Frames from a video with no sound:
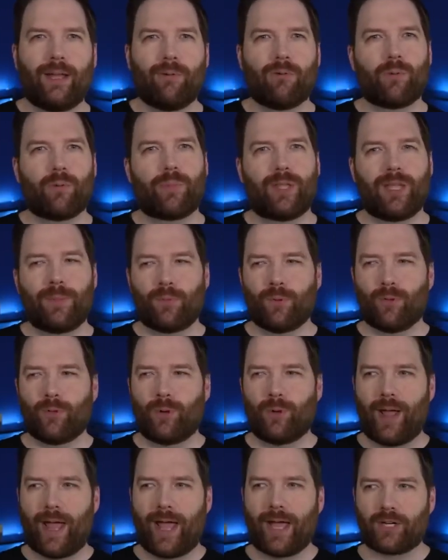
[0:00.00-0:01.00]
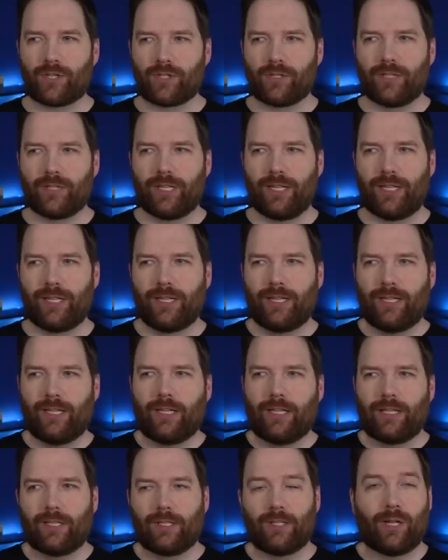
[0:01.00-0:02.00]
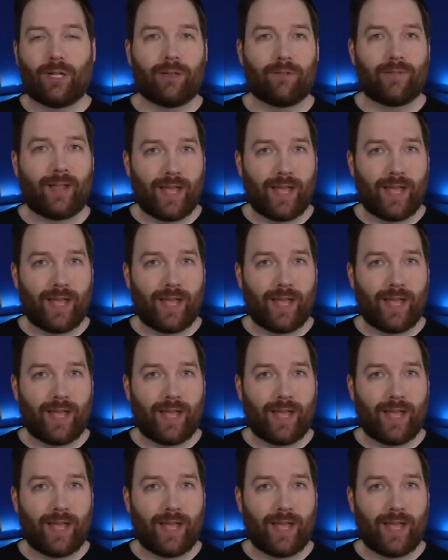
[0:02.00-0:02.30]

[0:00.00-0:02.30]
where people who actually love